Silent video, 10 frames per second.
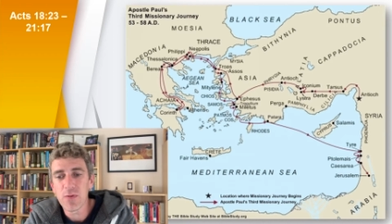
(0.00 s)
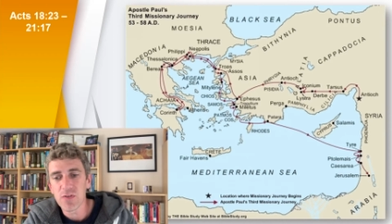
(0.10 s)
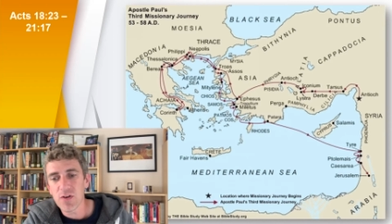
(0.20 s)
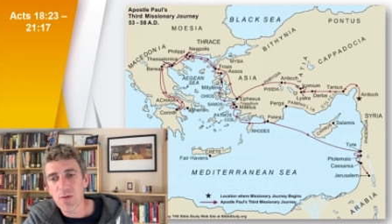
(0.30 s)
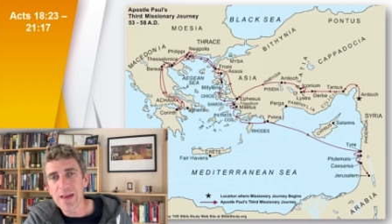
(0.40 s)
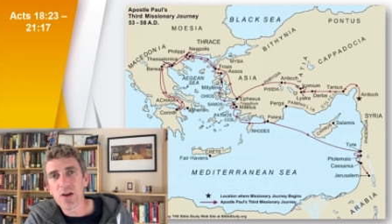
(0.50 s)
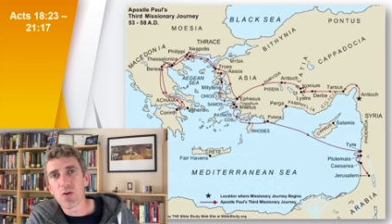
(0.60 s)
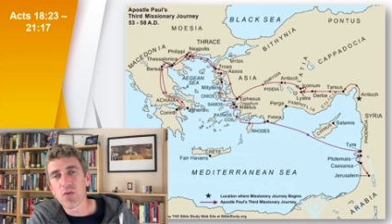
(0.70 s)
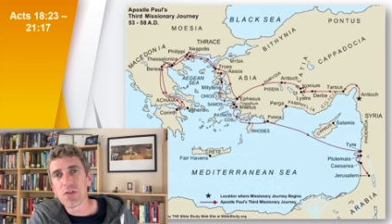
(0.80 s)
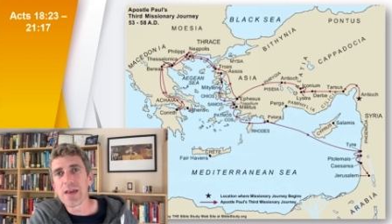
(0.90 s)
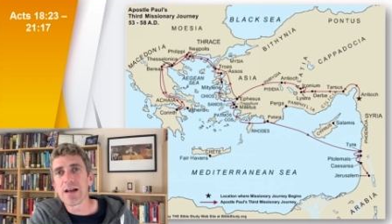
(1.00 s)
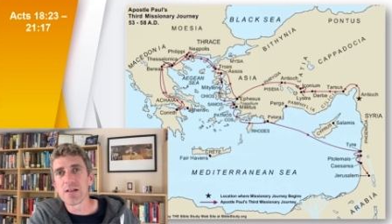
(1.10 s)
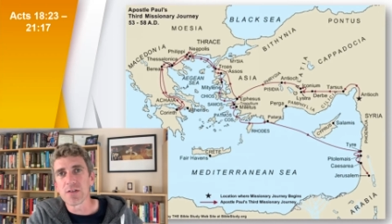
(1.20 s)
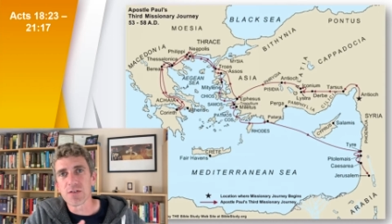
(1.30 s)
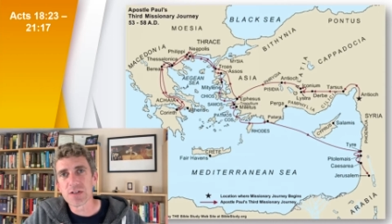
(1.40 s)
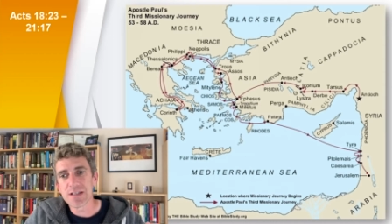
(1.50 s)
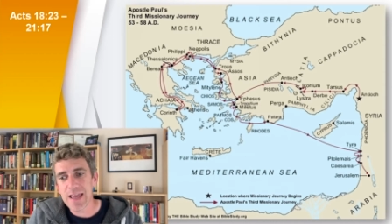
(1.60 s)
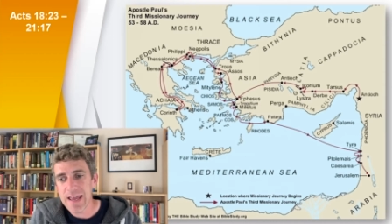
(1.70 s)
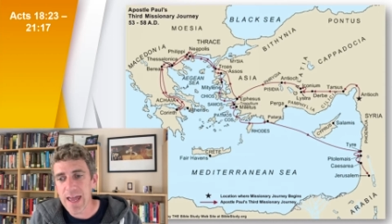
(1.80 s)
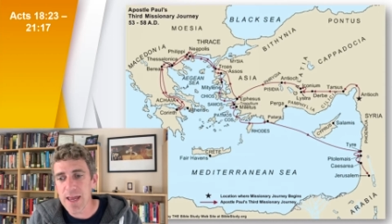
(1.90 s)
So he called the elders, and
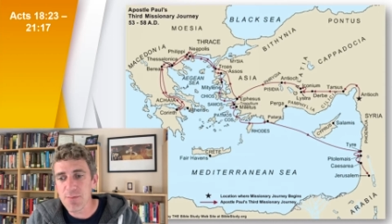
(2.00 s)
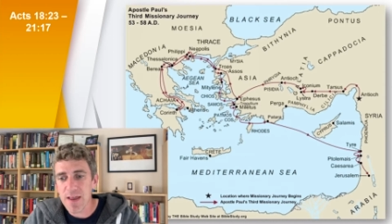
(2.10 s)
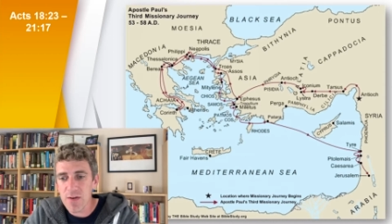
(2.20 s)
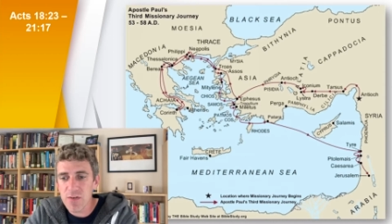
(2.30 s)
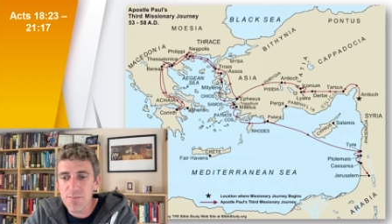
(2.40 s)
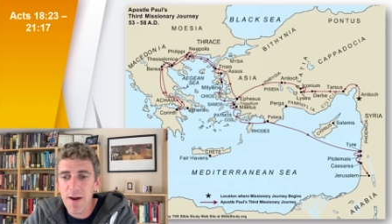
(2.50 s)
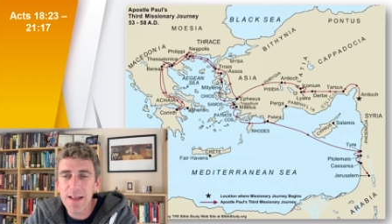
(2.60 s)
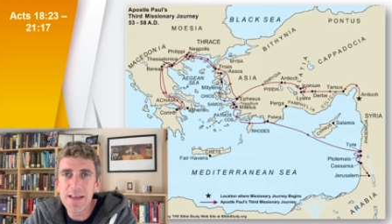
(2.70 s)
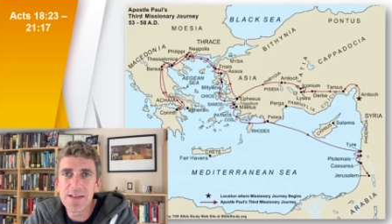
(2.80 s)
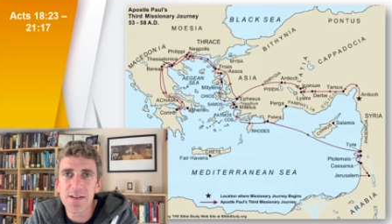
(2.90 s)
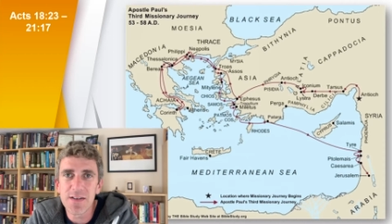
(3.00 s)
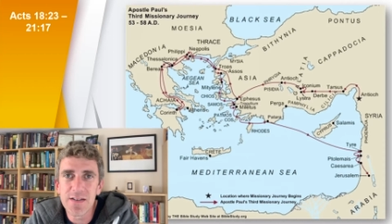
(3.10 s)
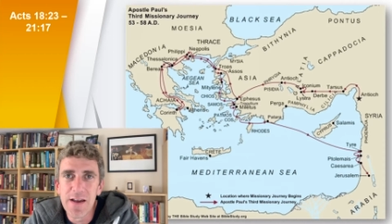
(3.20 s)
they came down to Miletus,